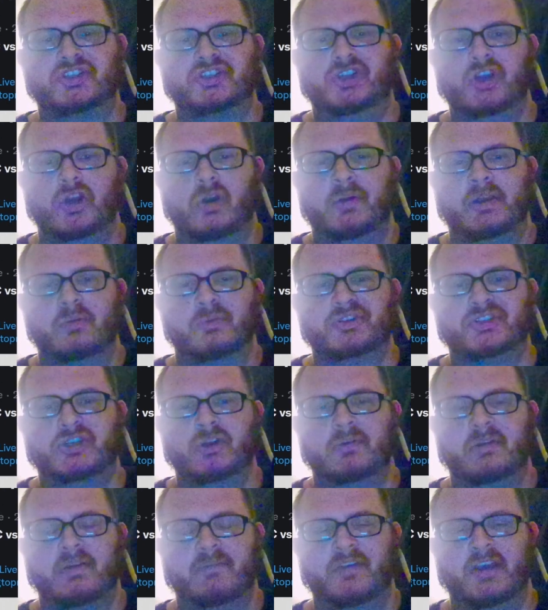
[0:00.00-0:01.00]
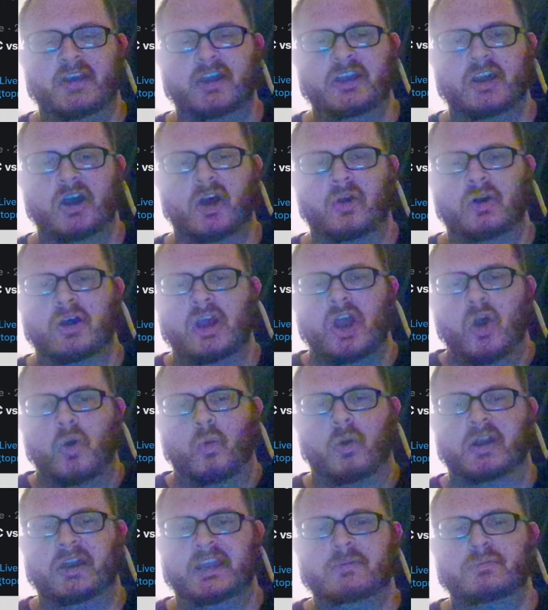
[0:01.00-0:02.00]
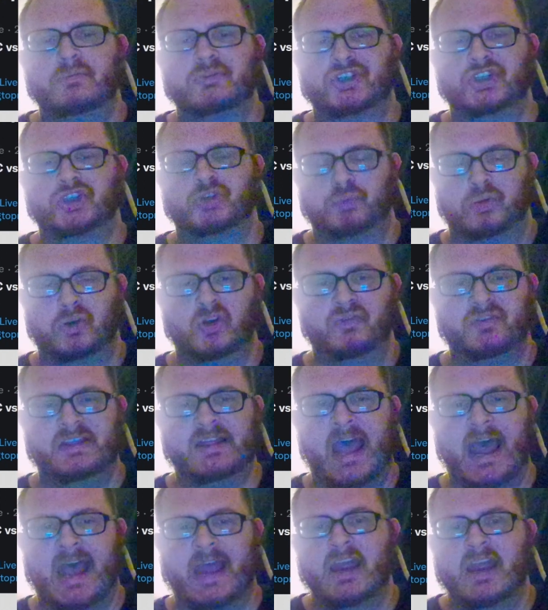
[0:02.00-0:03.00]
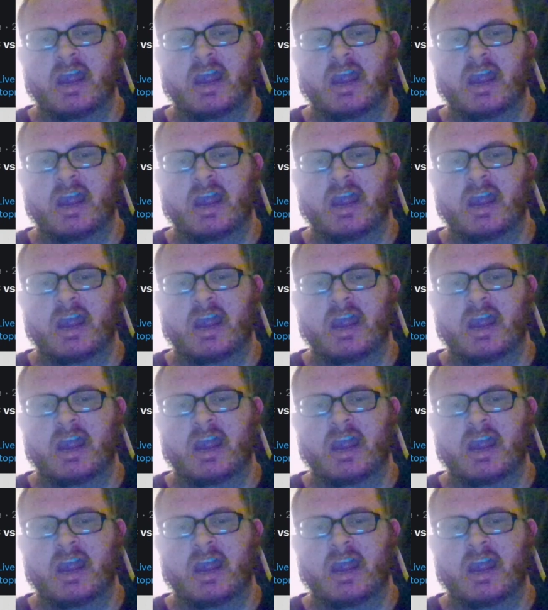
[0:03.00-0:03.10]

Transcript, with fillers: doing was doing a video where he was proving that